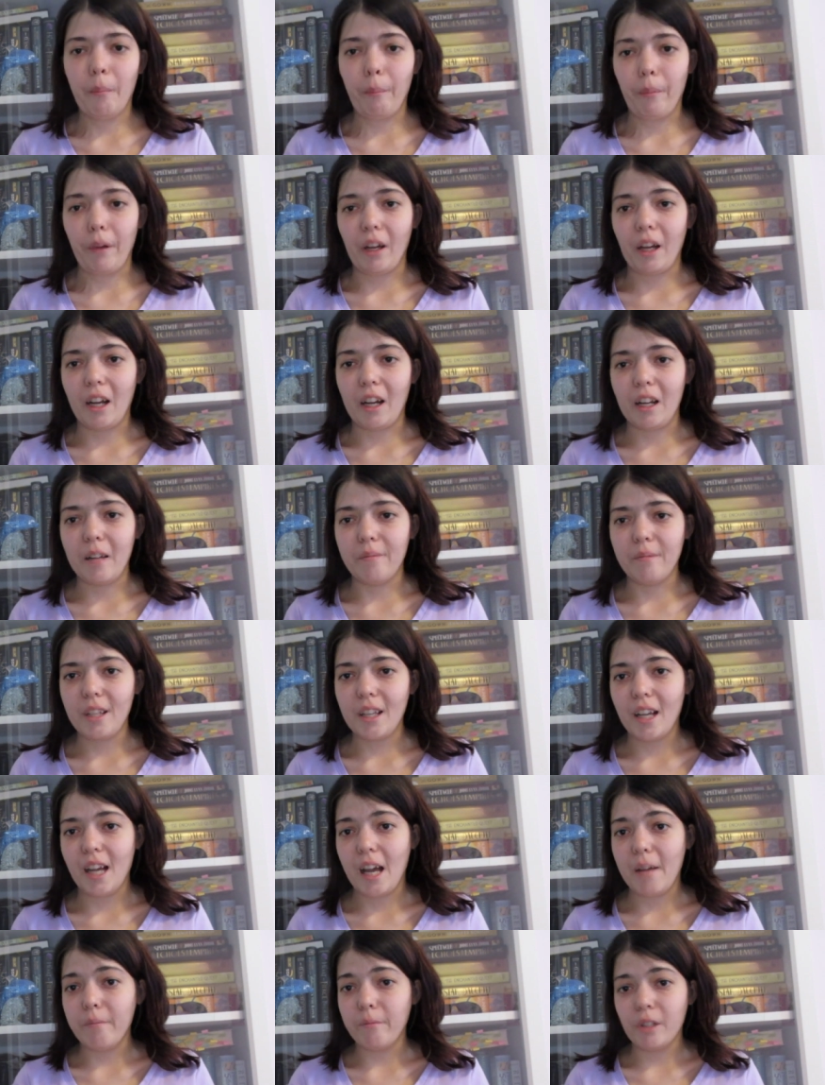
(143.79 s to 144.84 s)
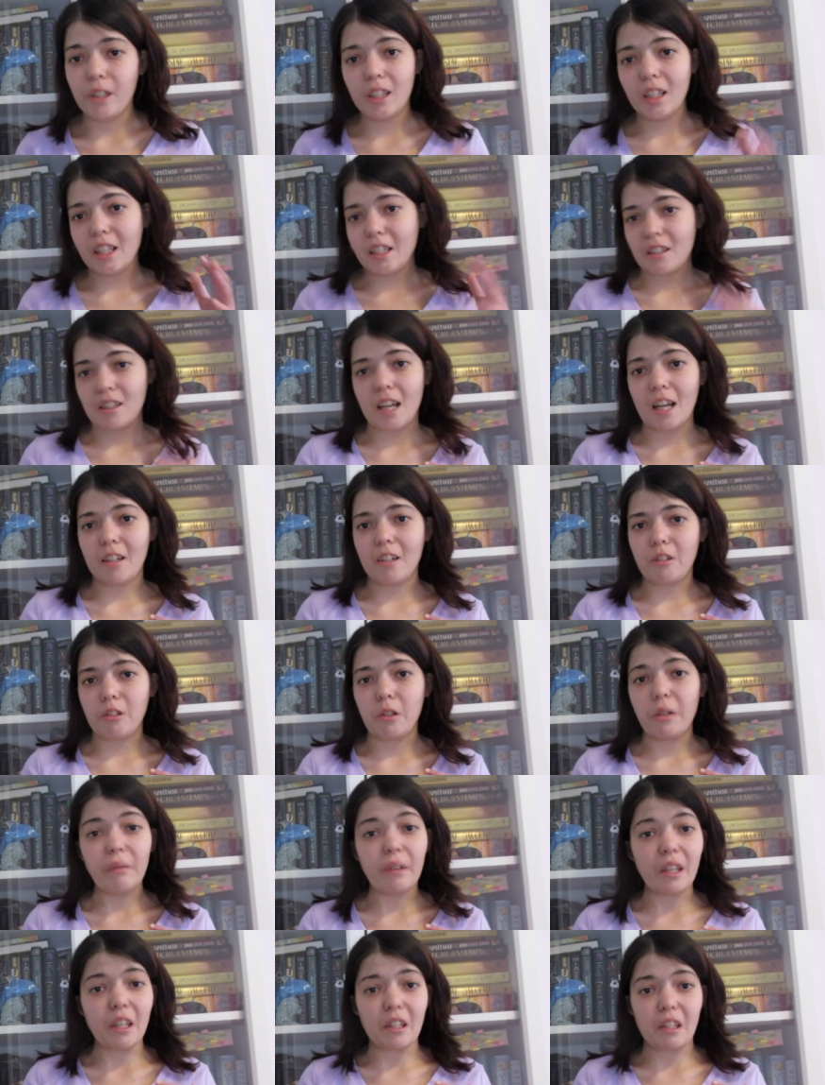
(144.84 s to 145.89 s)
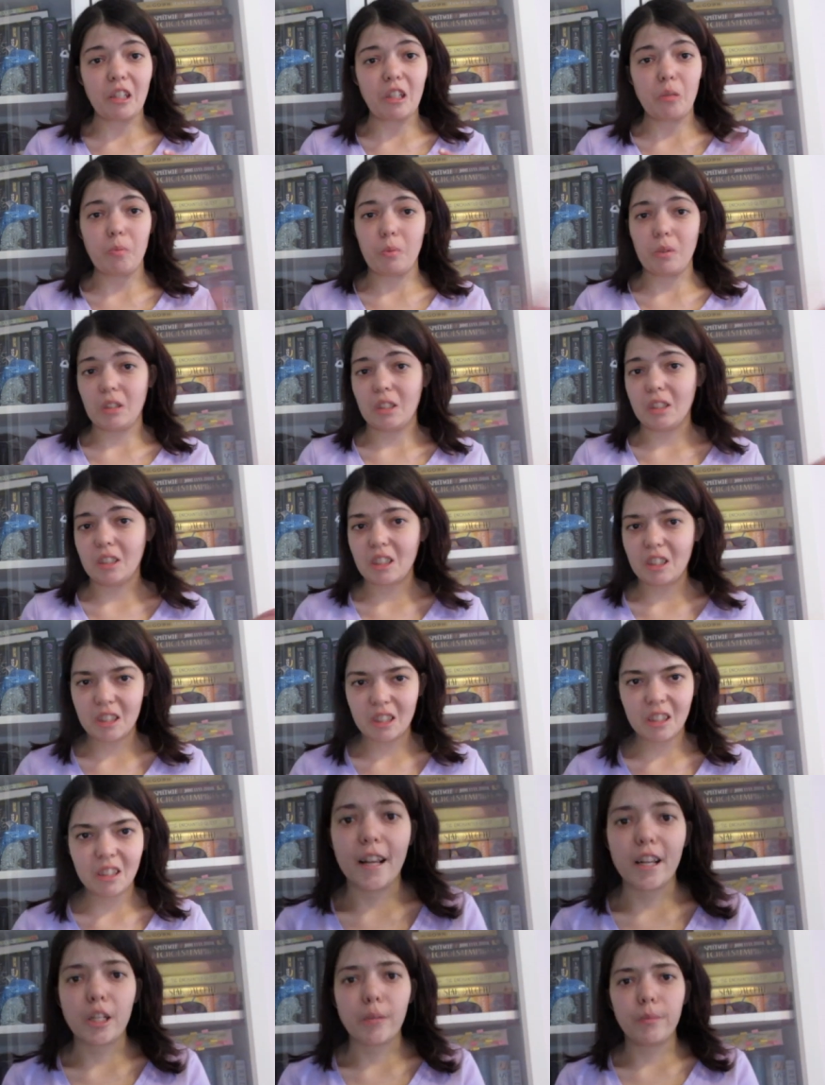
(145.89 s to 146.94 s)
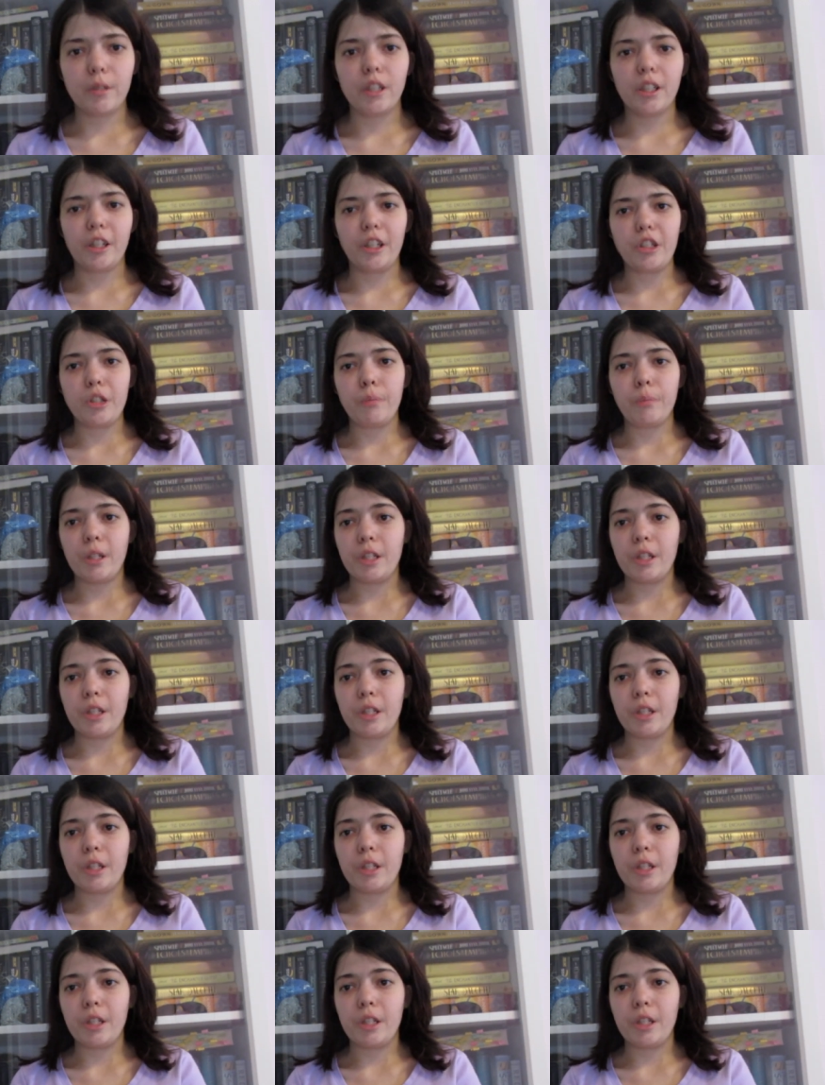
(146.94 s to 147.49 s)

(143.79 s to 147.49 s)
But um, yeah, I'm really excited to read this book. Next book is